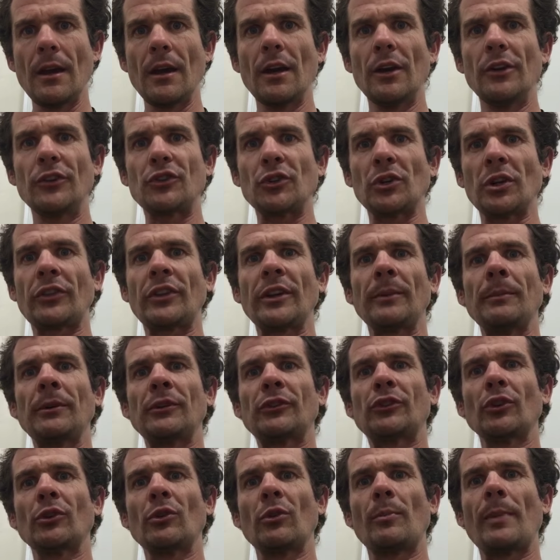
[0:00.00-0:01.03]
Do you think
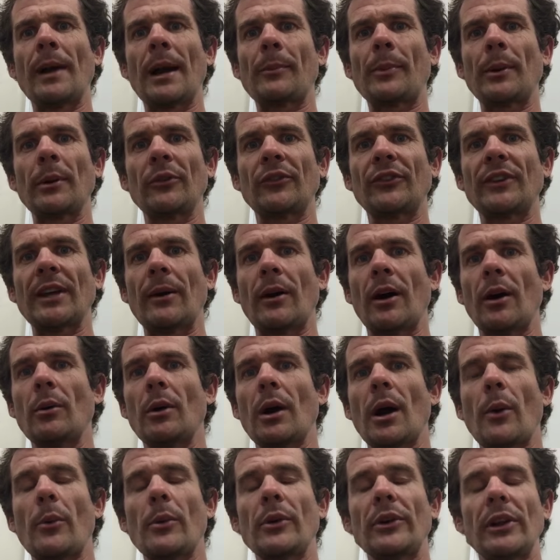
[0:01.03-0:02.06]
McDougall backpedal statement?
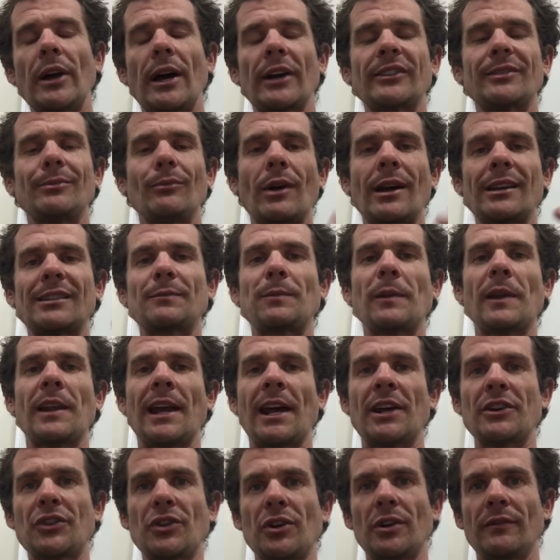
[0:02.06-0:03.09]
I would like some
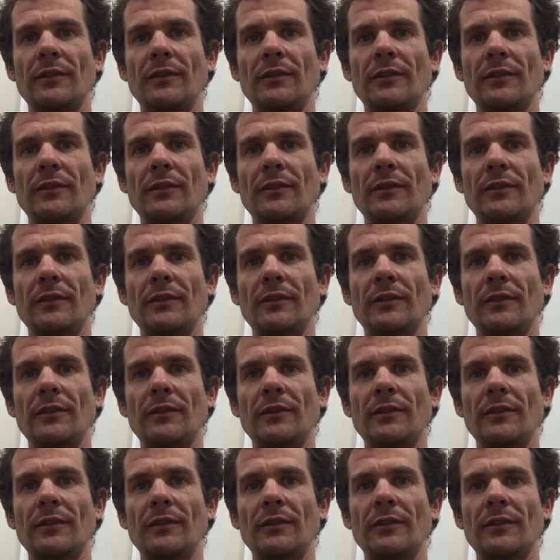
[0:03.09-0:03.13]
explanation of